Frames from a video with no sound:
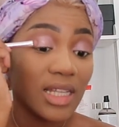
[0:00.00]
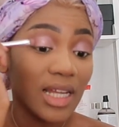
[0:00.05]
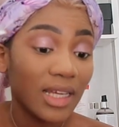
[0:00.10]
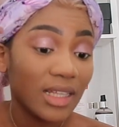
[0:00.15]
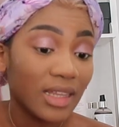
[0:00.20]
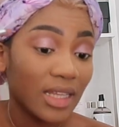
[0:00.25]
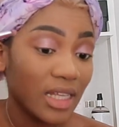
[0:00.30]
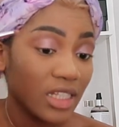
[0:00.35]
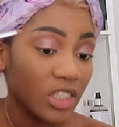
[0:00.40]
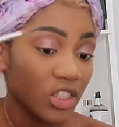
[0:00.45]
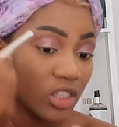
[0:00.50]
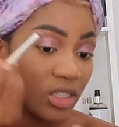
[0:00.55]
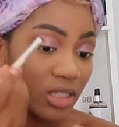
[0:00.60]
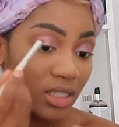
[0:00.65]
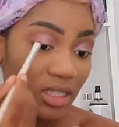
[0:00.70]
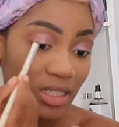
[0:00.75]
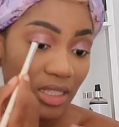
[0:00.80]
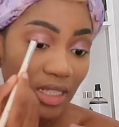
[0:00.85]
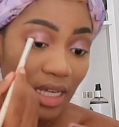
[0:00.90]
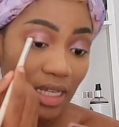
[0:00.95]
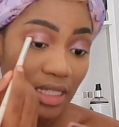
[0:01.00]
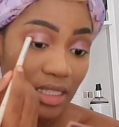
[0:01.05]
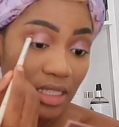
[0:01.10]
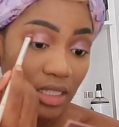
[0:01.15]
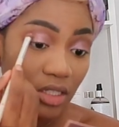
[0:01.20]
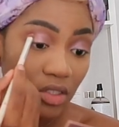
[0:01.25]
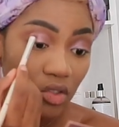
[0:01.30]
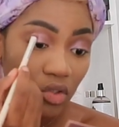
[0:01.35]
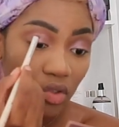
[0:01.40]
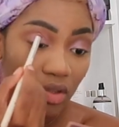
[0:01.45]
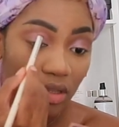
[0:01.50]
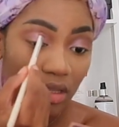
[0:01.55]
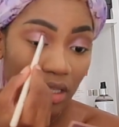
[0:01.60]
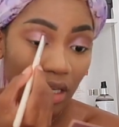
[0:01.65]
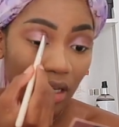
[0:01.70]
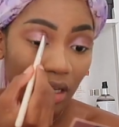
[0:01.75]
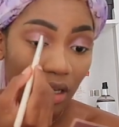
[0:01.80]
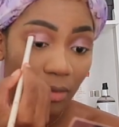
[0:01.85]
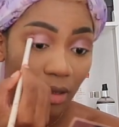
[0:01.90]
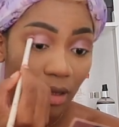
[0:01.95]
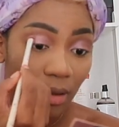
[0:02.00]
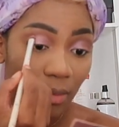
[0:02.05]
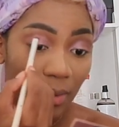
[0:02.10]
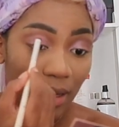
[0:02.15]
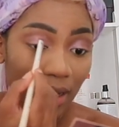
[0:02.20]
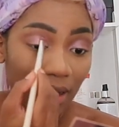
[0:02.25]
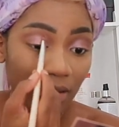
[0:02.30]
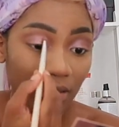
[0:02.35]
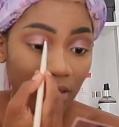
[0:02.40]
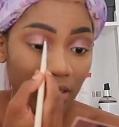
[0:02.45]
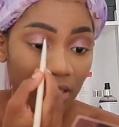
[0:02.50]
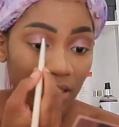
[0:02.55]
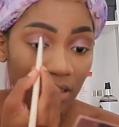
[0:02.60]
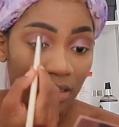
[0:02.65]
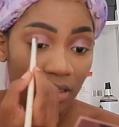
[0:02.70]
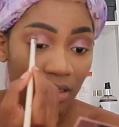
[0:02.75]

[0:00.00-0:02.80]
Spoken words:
Like, that's just disgusting to think about.